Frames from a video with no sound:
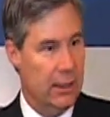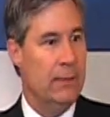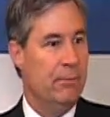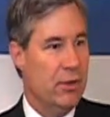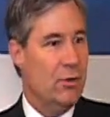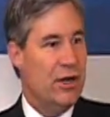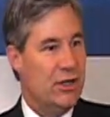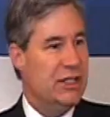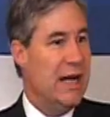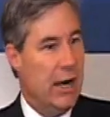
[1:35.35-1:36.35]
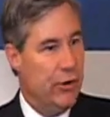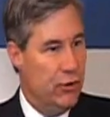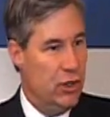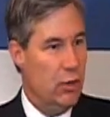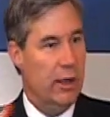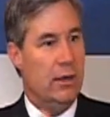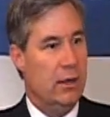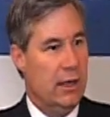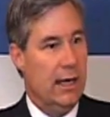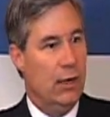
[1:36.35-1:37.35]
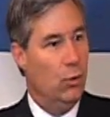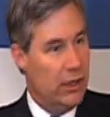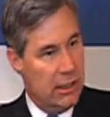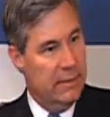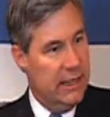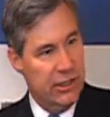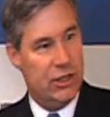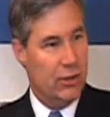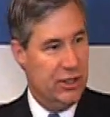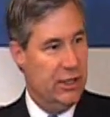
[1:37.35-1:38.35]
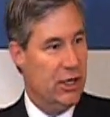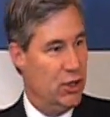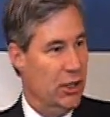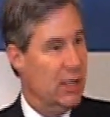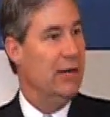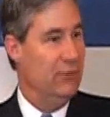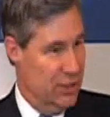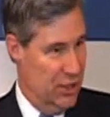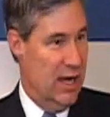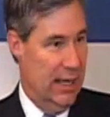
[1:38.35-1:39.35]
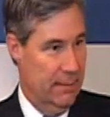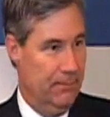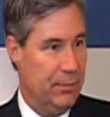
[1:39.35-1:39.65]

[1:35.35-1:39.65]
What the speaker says: The question is how you do it and what committee's jurisdiction covers that.